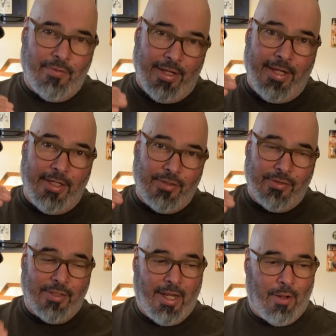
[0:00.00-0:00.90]
of
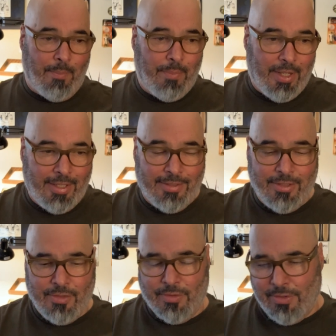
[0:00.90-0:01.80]
edges it out. But
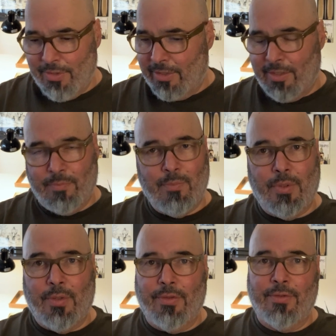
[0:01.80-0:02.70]
neither here nor there, I love them
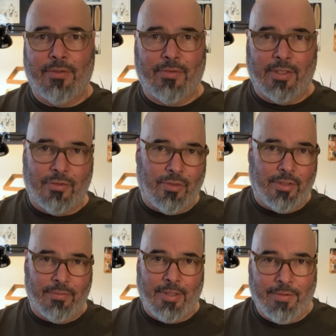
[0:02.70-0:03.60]
both. It's like trying
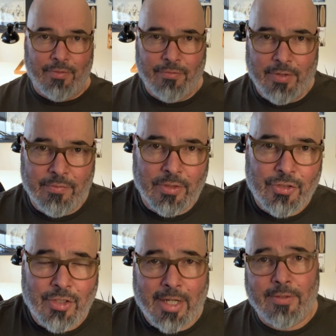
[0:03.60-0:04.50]
to have a favorite
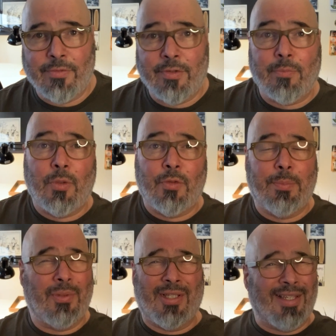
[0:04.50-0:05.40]
child if you have
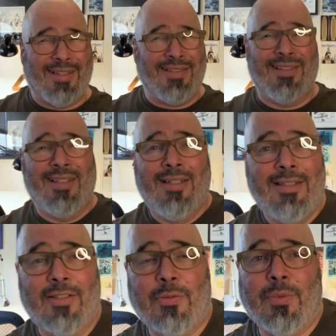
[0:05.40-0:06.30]
multiple kids.
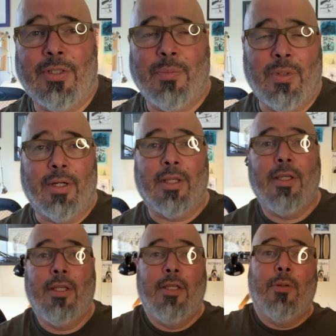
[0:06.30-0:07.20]
It doesn't really work.
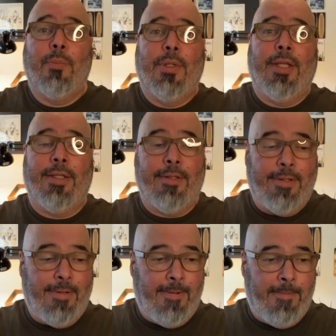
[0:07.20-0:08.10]
But,
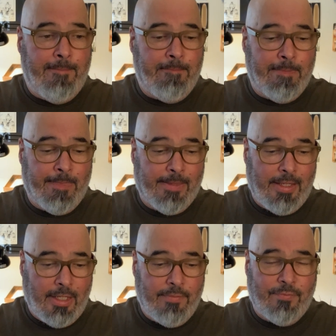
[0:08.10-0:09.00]
and
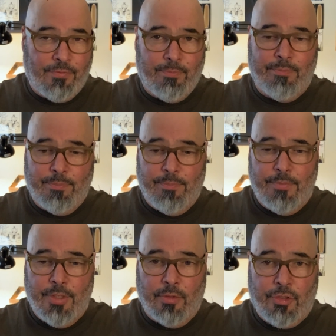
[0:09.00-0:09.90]
I've,
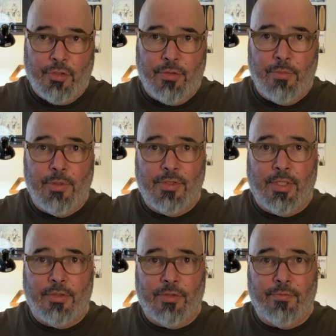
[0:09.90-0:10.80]
you know, show you music
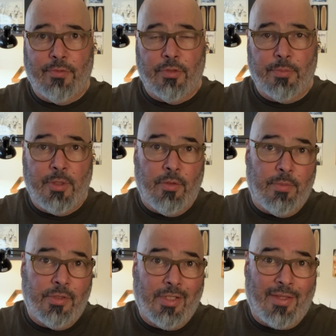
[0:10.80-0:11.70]
that's influenced me, or
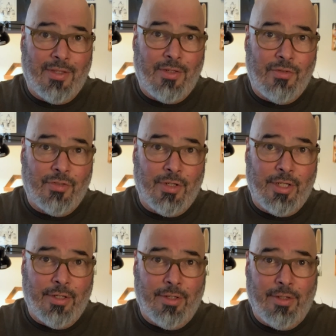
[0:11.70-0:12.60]
music I think you should
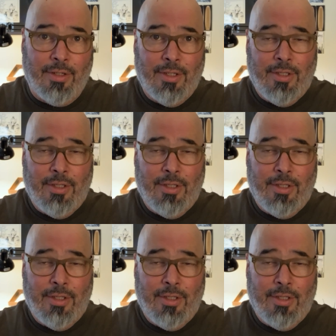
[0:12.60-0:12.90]
hear,